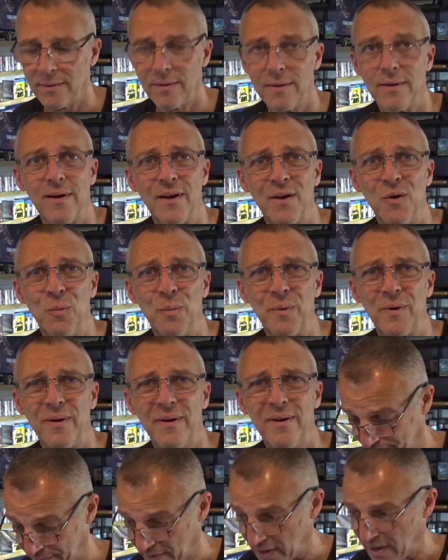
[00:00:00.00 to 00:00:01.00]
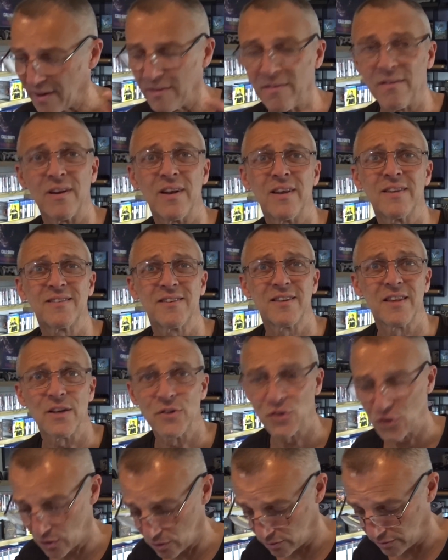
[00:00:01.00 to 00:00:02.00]
I hope. Right, let's get that
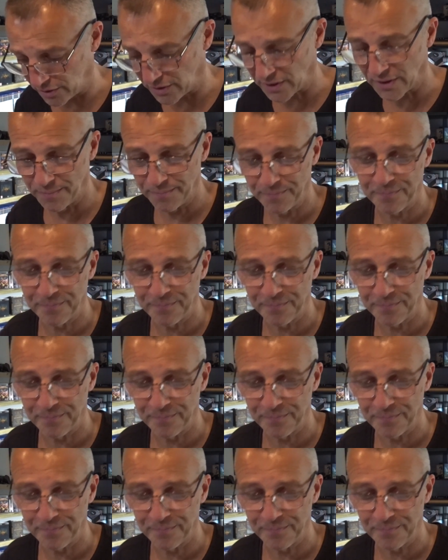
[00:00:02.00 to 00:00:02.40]
soldered.